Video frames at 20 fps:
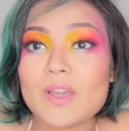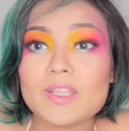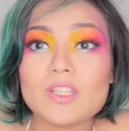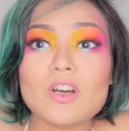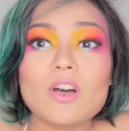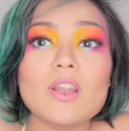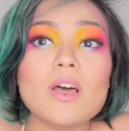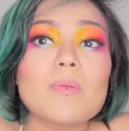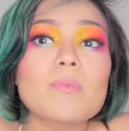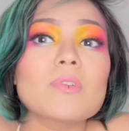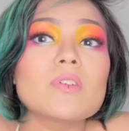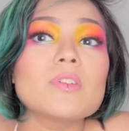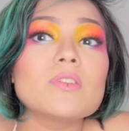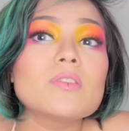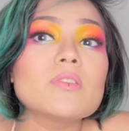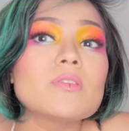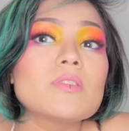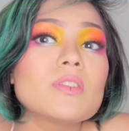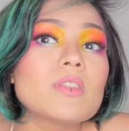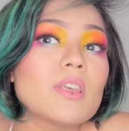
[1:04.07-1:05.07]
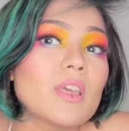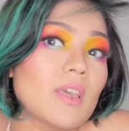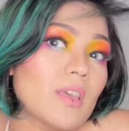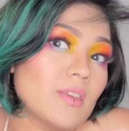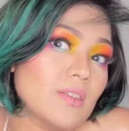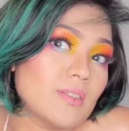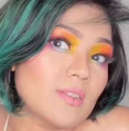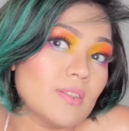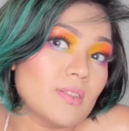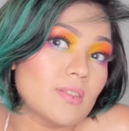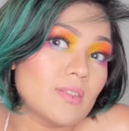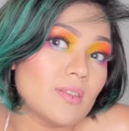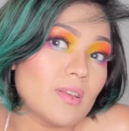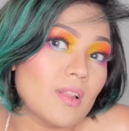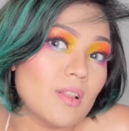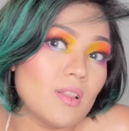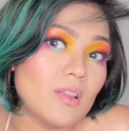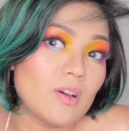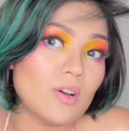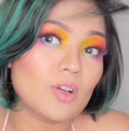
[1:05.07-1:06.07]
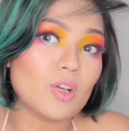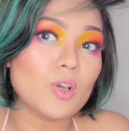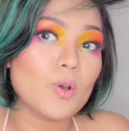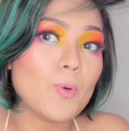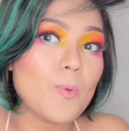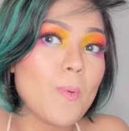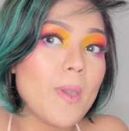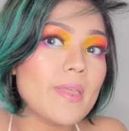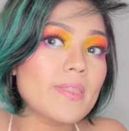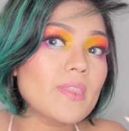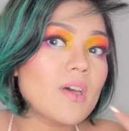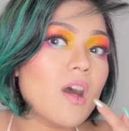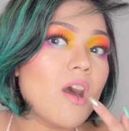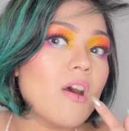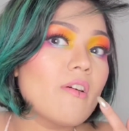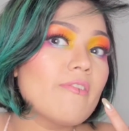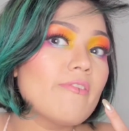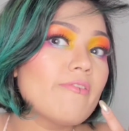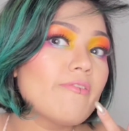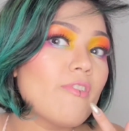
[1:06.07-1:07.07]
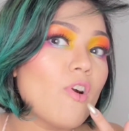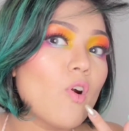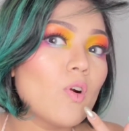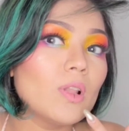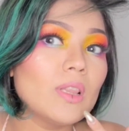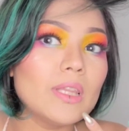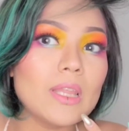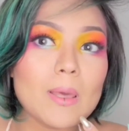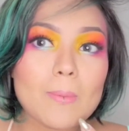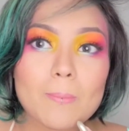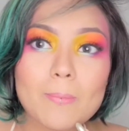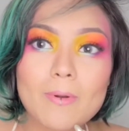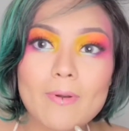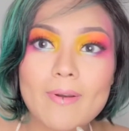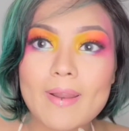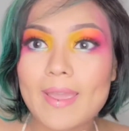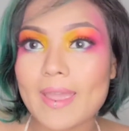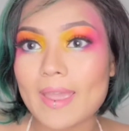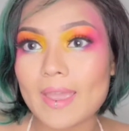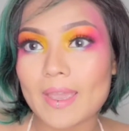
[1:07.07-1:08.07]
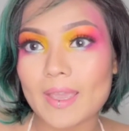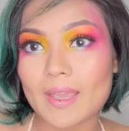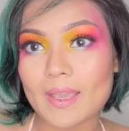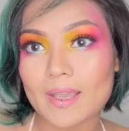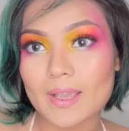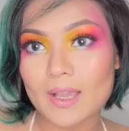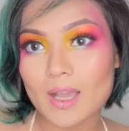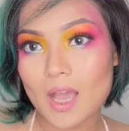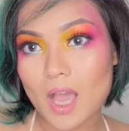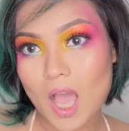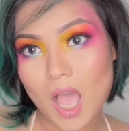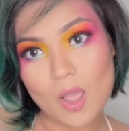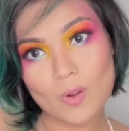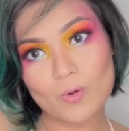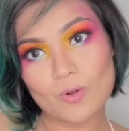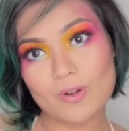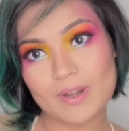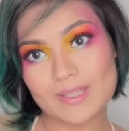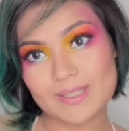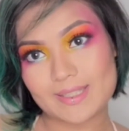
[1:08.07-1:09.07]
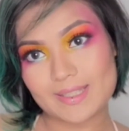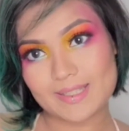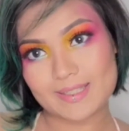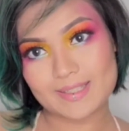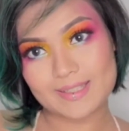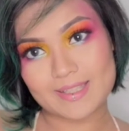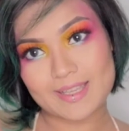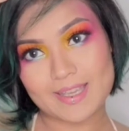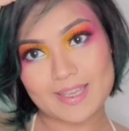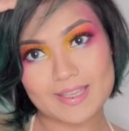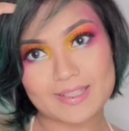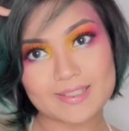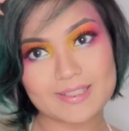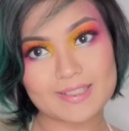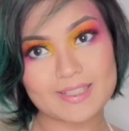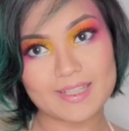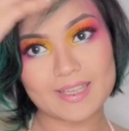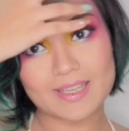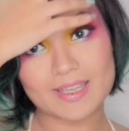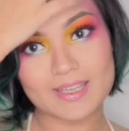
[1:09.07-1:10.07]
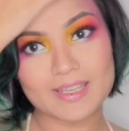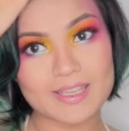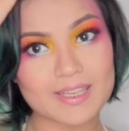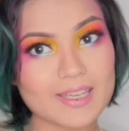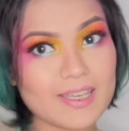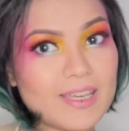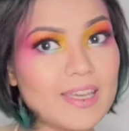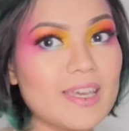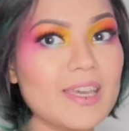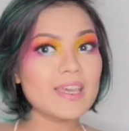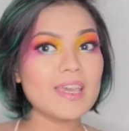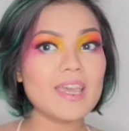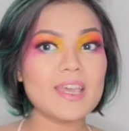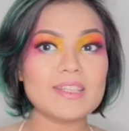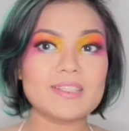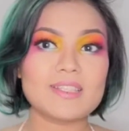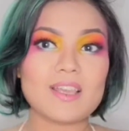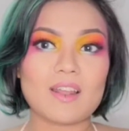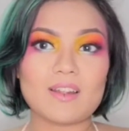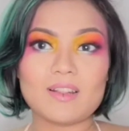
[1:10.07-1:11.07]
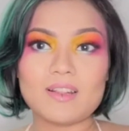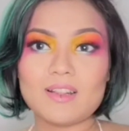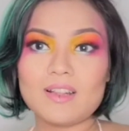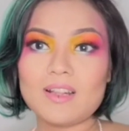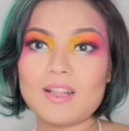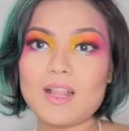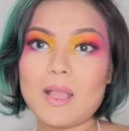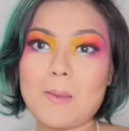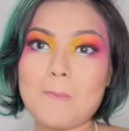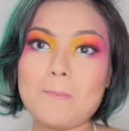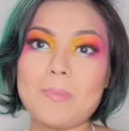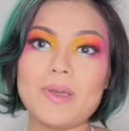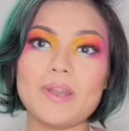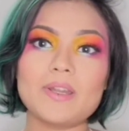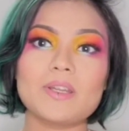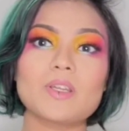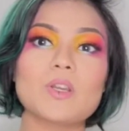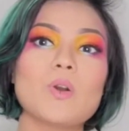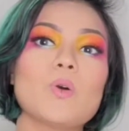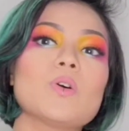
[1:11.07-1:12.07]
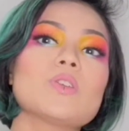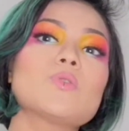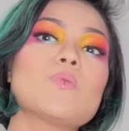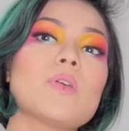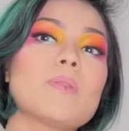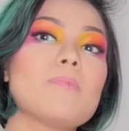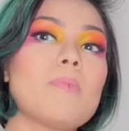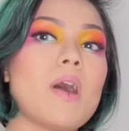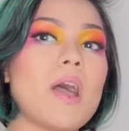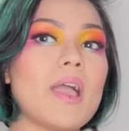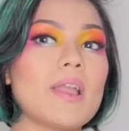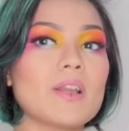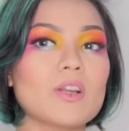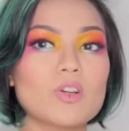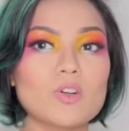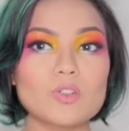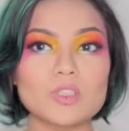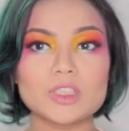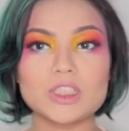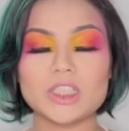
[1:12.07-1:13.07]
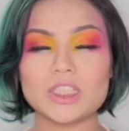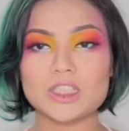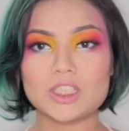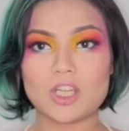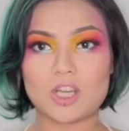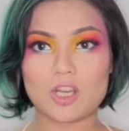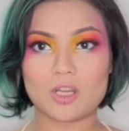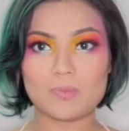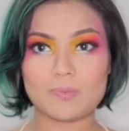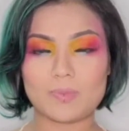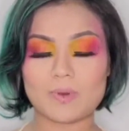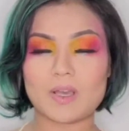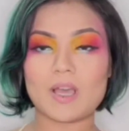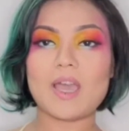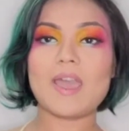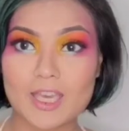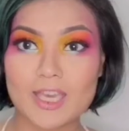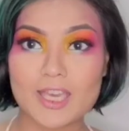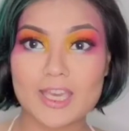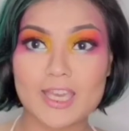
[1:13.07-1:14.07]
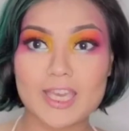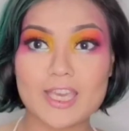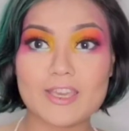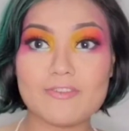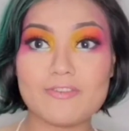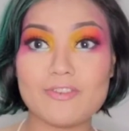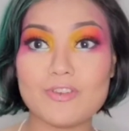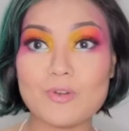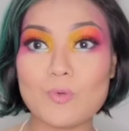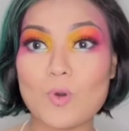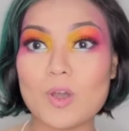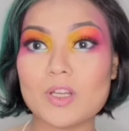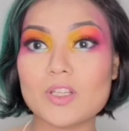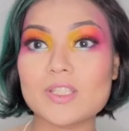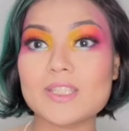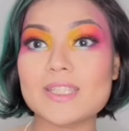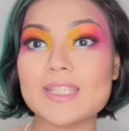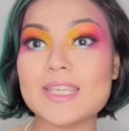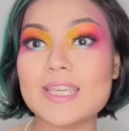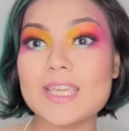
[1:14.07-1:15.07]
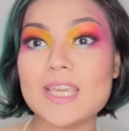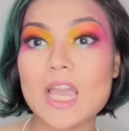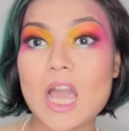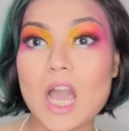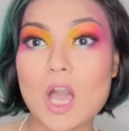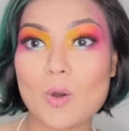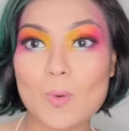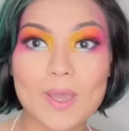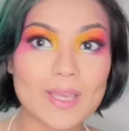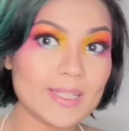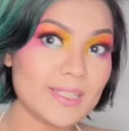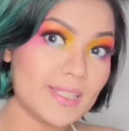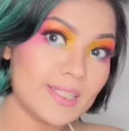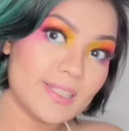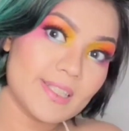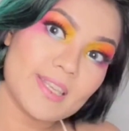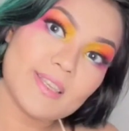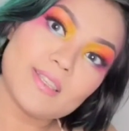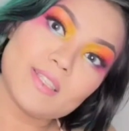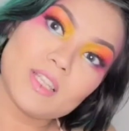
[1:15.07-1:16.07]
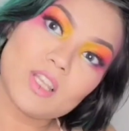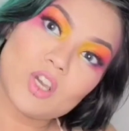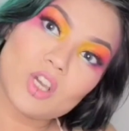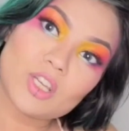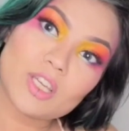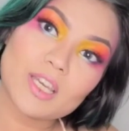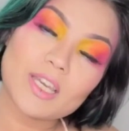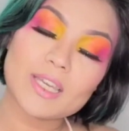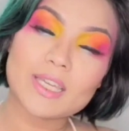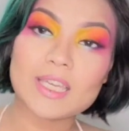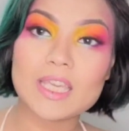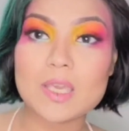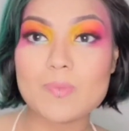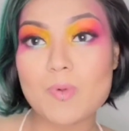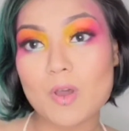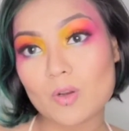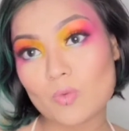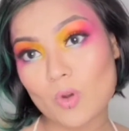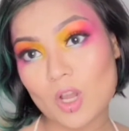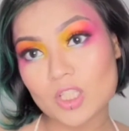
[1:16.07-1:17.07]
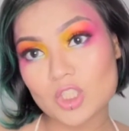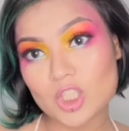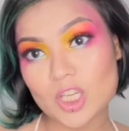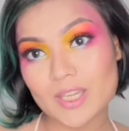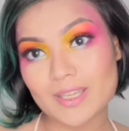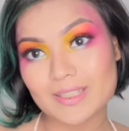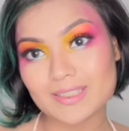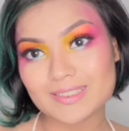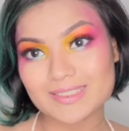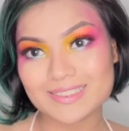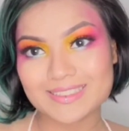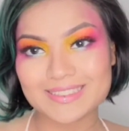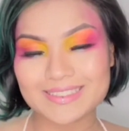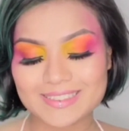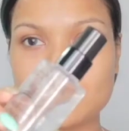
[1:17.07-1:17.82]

I thought I'm gonna do this look with a faux lip ring. How crazy is this? Like, it's subtle, but it goes with my crochet top. If you want to see how I did this look, keep on watching.